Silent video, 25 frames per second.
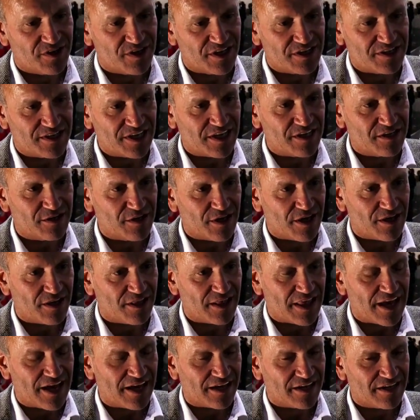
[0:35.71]
They tend to
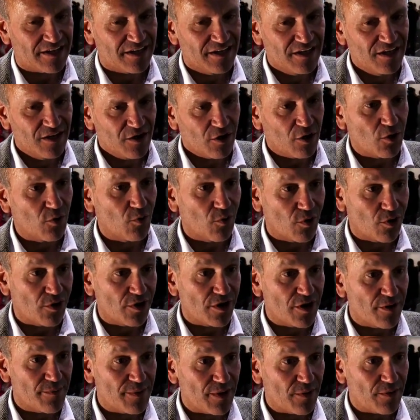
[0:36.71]
lack or
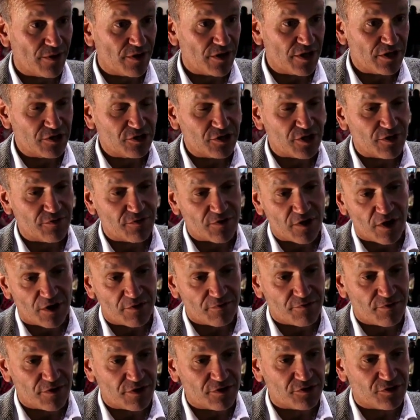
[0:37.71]
worry about whether they should have
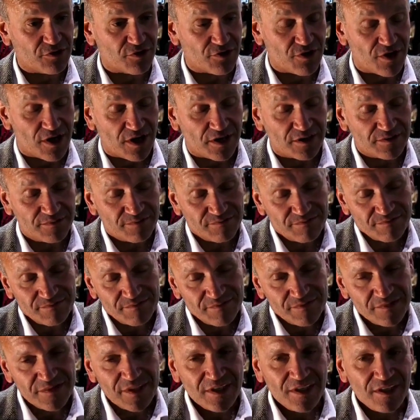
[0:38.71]
confidence or not.
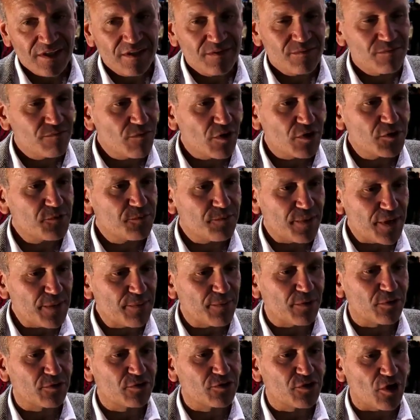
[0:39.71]
Most
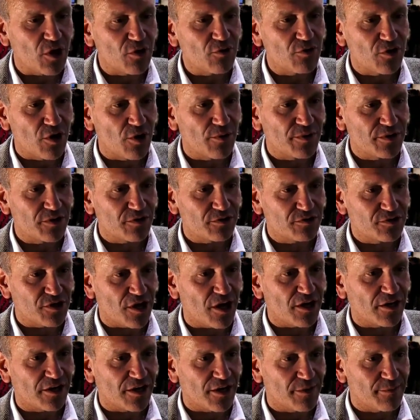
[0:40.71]
people don't know what they're
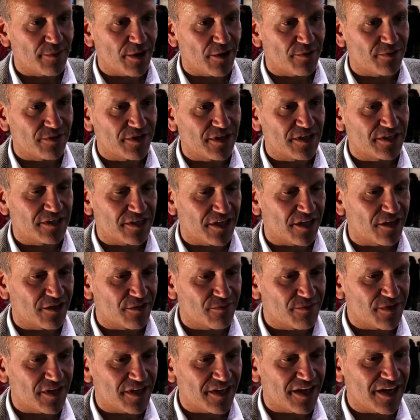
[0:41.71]
talking about when they tell
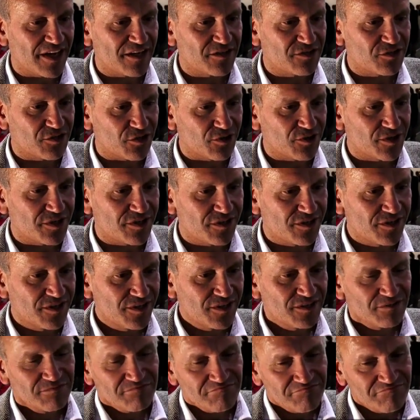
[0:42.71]
them they can't do it.
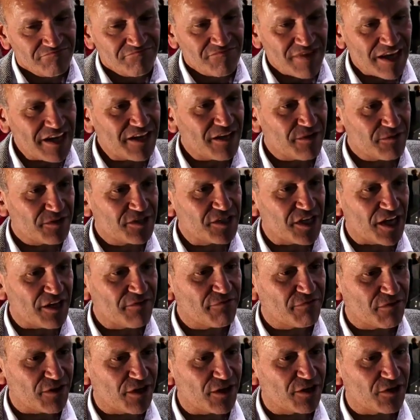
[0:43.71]
They can
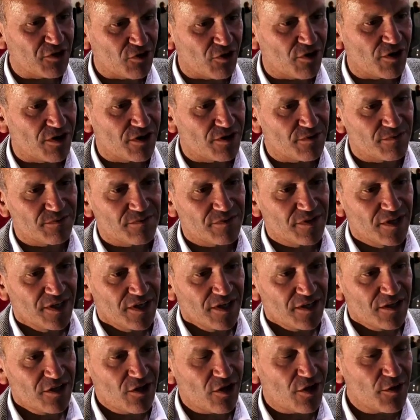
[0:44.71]
safely ignore them.
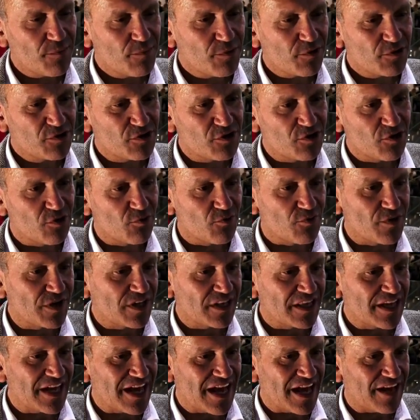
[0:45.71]
The only person you
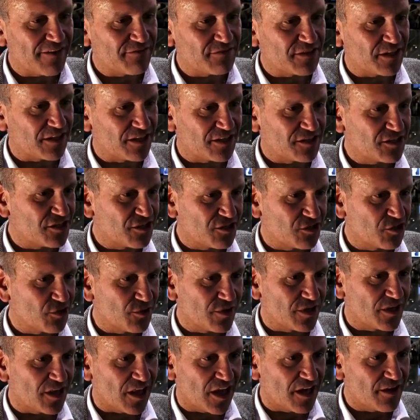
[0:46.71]
really have to listen
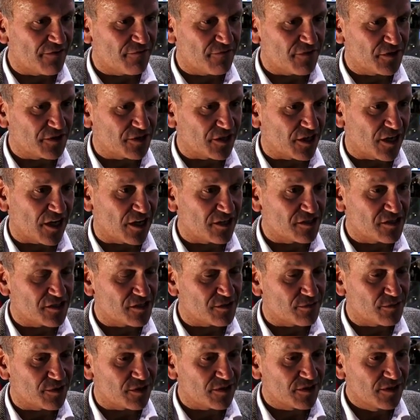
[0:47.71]
to in life is a
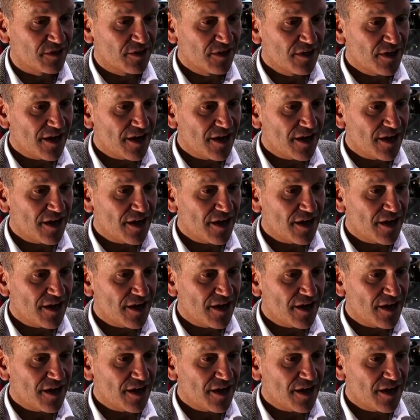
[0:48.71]
customer.